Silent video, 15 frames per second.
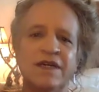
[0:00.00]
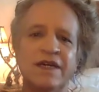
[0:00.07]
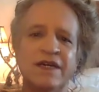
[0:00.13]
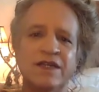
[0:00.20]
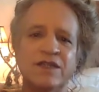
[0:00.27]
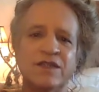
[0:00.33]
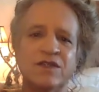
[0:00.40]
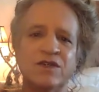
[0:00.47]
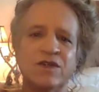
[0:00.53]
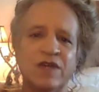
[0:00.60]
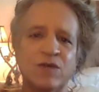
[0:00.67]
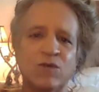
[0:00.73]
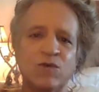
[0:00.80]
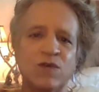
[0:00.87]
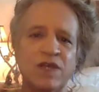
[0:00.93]
and you
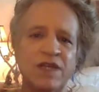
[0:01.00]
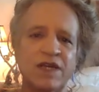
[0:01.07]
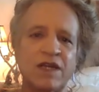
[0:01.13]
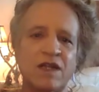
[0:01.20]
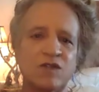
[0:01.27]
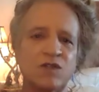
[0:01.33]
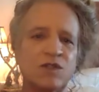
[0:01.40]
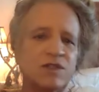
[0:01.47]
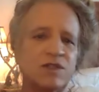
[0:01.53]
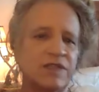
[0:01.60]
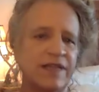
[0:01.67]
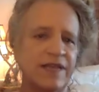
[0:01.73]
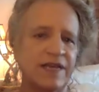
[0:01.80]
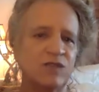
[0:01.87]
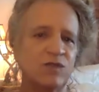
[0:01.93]
get really closer to
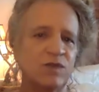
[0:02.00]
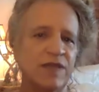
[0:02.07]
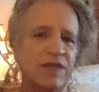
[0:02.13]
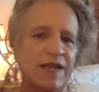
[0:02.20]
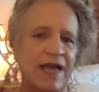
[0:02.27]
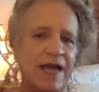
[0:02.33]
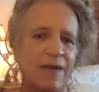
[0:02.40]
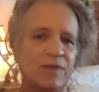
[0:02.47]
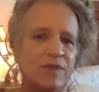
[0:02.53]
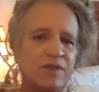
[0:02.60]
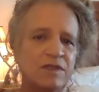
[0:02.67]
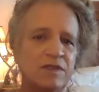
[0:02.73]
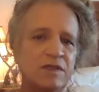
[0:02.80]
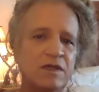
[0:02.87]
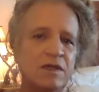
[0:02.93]
the edge when that
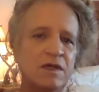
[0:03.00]
happens.